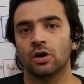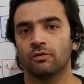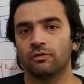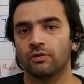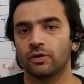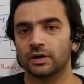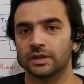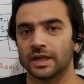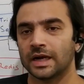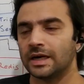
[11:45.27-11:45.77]

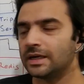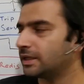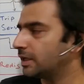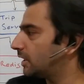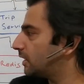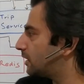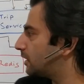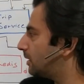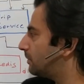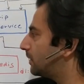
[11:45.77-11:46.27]
For that,
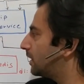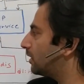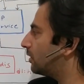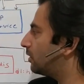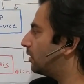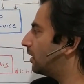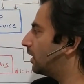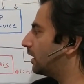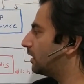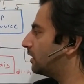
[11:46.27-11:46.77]
there is something
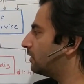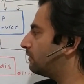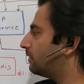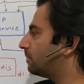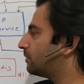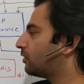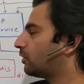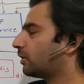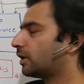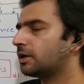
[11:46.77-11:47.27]
called as a
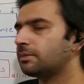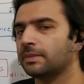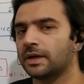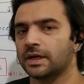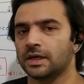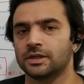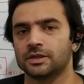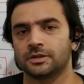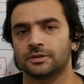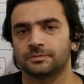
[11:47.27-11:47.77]
WebSocket
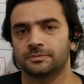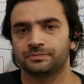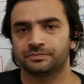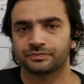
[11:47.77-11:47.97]
manager.